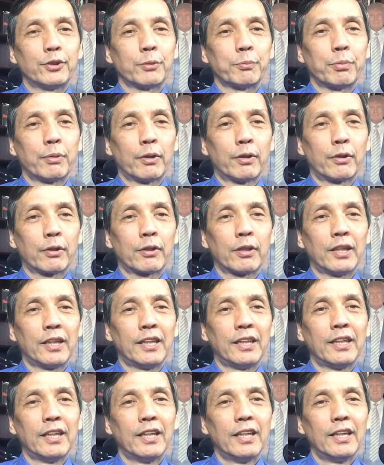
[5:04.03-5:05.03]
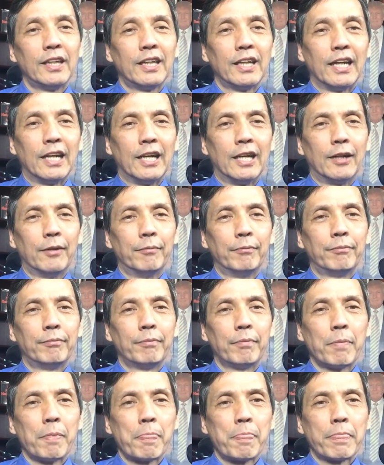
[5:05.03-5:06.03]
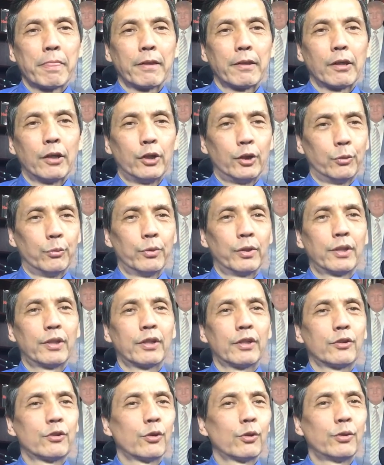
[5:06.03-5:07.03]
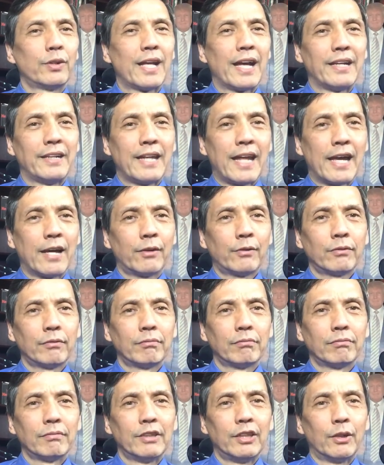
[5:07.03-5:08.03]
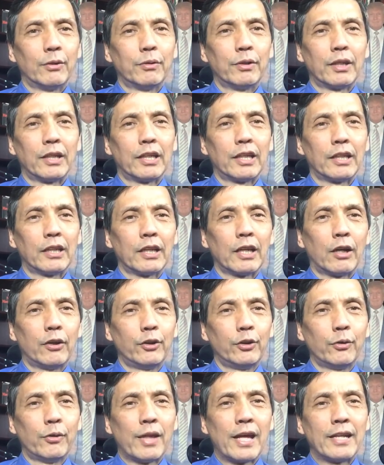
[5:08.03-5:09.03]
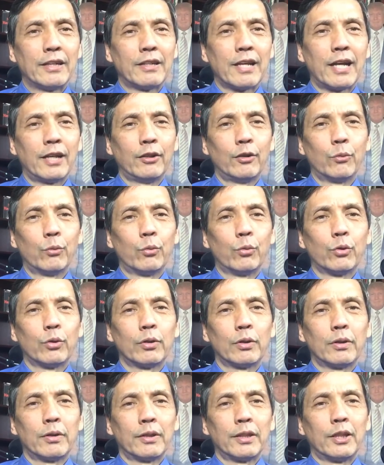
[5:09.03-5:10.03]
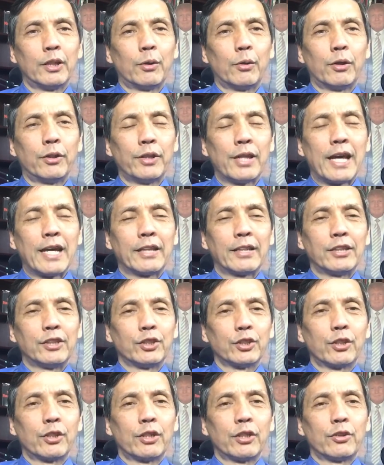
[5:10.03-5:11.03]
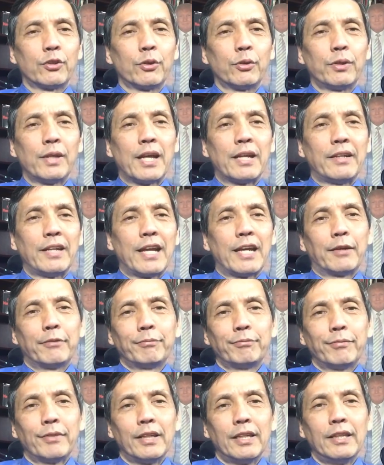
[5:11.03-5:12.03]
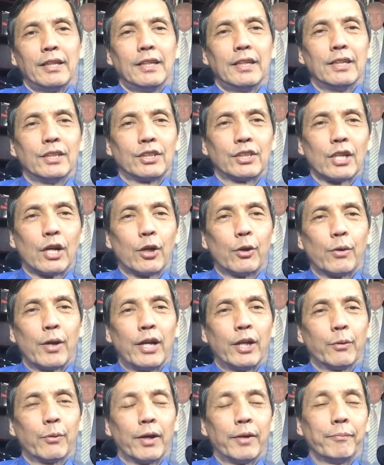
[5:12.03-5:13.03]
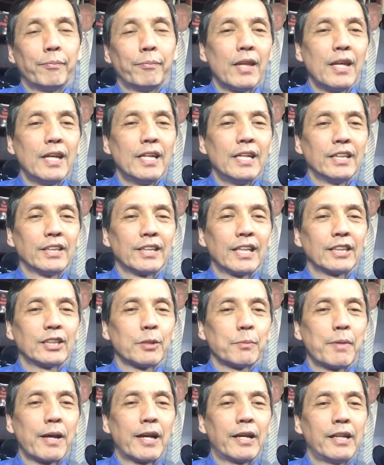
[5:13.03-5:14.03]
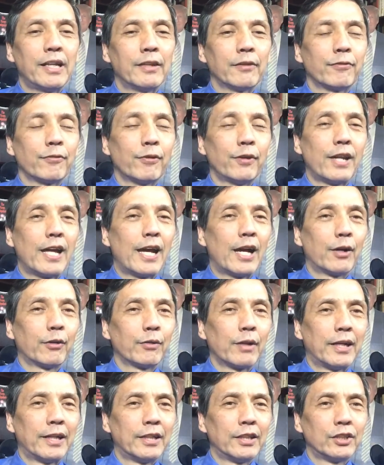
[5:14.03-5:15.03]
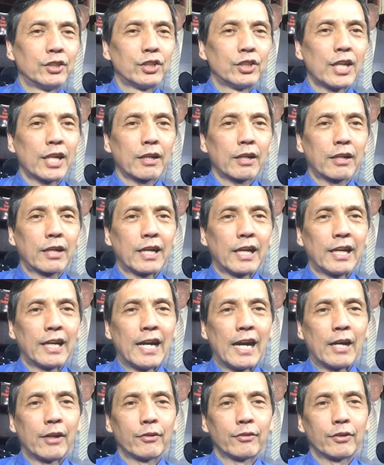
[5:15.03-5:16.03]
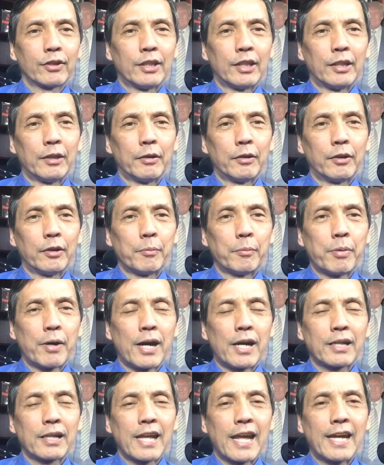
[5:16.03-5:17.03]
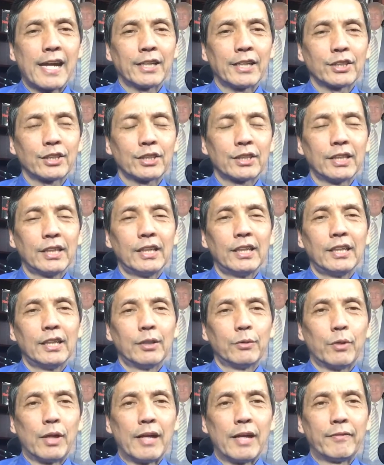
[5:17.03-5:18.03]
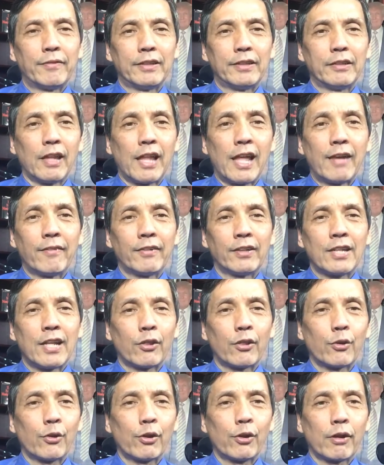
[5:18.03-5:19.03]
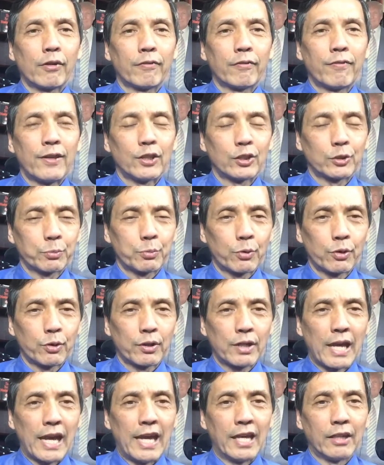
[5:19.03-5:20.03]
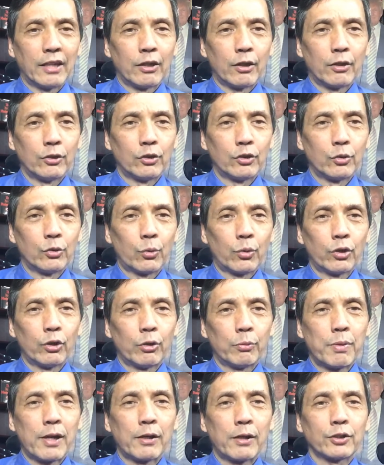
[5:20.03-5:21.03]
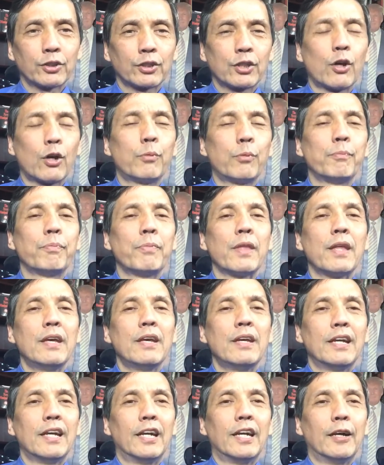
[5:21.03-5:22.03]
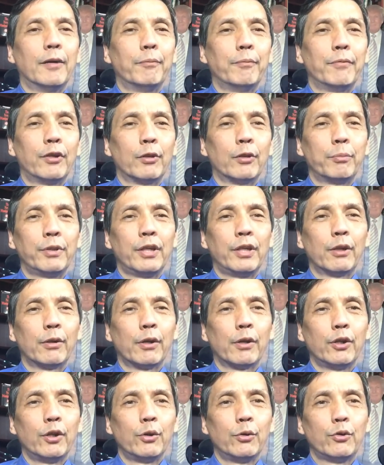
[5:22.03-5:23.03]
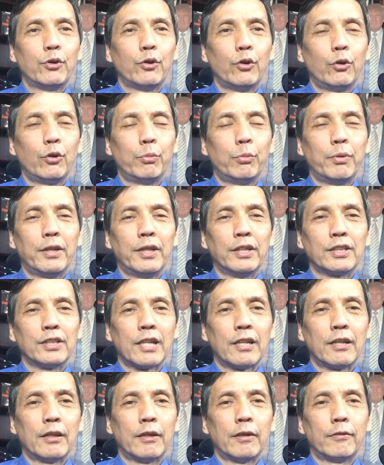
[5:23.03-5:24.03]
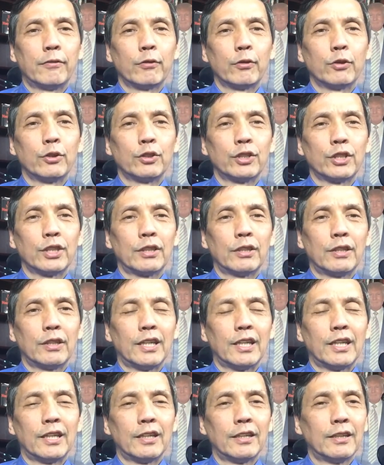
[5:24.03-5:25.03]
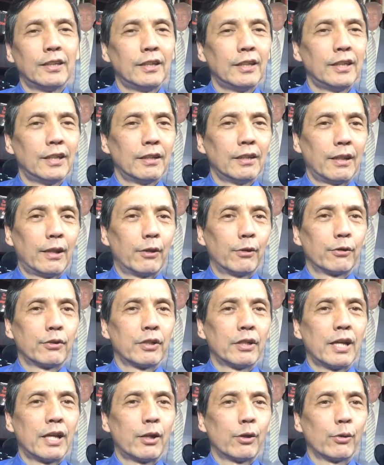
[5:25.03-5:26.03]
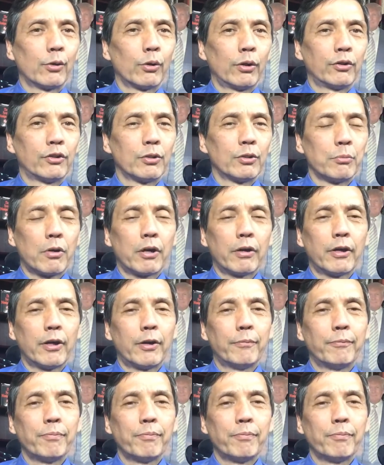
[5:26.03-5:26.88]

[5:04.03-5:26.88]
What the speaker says: politically, are you really going to turn that down? Are you that dyed in the wool, on that you're going to turn that down? So anyway, that's about it for now. Check out the podcast. We'll have it live at 10:30 on Facebook and on Twitter, Periscope. It'll be here on YouTube in its edited version later tonight, early tomorrow.